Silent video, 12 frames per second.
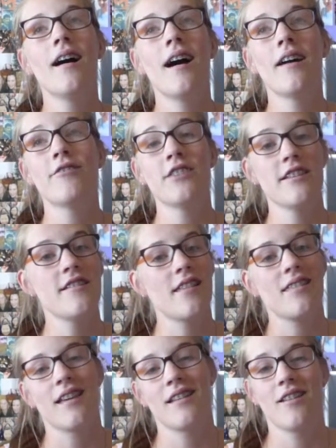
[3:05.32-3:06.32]
I've done
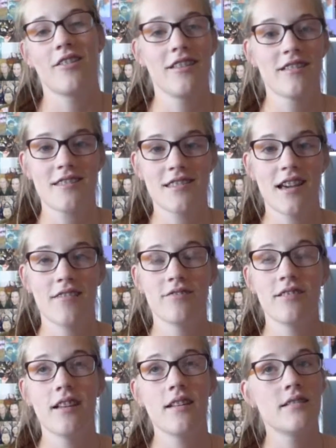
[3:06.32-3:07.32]
nothing on this. I've
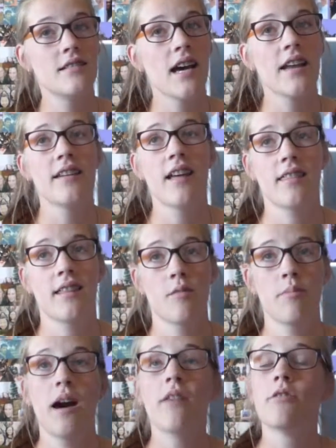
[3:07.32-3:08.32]
done nothing
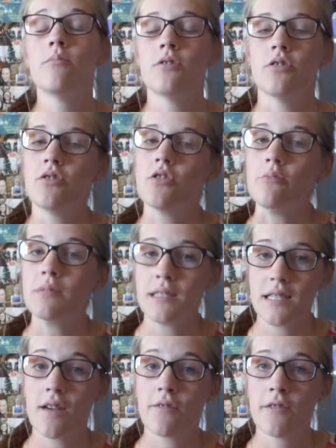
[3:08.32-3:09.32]
apart from YouTube
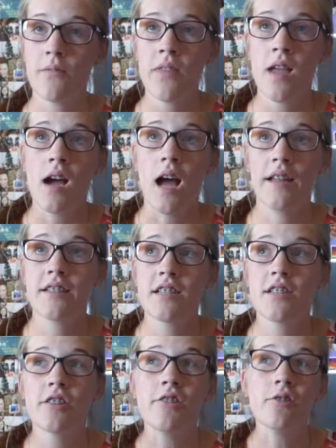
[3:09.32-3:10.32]
stuff. I
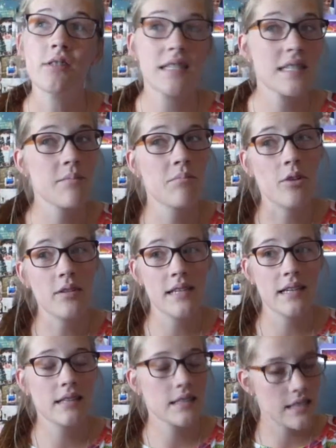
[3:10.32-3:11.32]
did do December
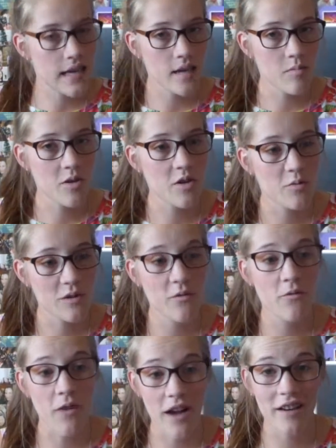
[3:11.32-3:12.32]
2nd a day, which was
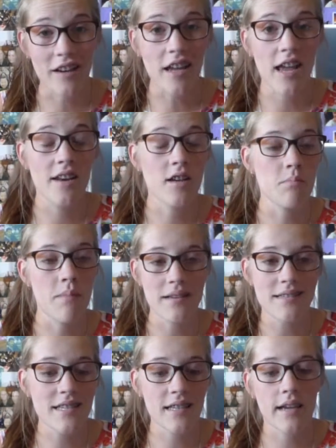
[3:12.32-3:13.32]
fun and
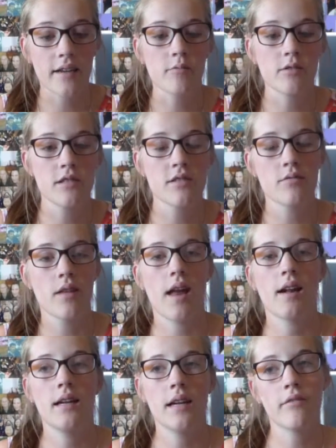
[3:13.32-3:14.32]
amazing, and I want to do
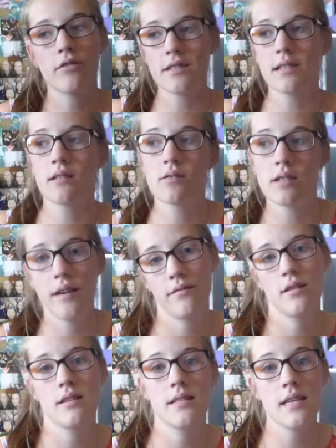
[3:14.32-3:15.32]
that every single day
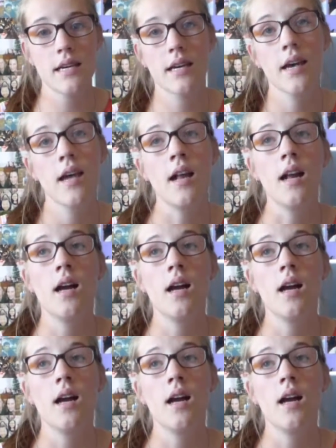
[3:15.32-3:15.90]
for this year.